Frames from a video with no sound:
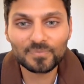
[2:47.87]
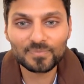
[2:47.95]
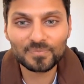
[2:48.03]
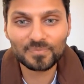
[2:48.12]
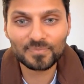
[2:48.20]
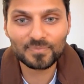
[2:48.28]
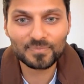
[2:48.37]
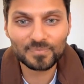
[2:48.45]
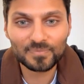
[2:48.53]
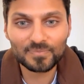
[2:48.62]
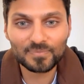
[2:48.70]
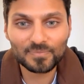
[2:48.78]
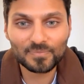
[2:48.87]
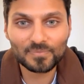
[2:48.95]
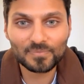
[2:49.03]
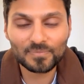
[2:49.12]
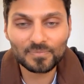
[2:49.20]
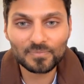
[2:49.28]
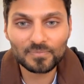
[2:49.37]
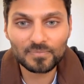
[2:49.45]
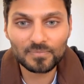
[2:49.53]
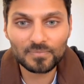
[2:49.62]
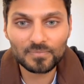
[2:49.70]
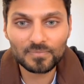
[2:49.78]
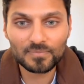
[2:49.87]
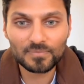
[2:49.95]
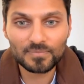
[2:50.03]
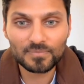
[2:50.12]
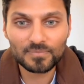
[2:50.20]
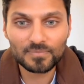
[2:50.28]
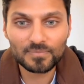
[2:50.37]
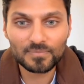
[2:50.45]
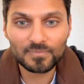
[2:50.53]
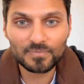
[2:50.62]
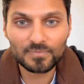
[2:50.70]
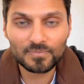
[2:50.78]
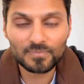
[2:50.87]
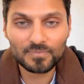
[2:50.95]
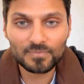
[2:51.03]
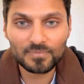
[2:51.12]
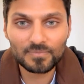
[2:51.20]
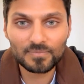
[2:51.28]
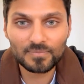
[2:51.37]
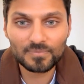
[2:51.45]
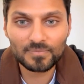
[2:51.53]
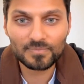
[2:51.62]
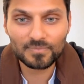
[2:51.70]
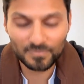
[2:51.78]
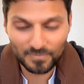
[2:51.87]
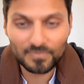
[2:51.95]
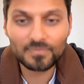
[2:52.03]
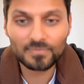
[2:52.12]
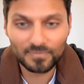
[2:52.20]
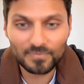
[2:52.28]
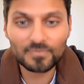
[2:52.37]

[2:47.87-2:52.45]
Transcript: (silent)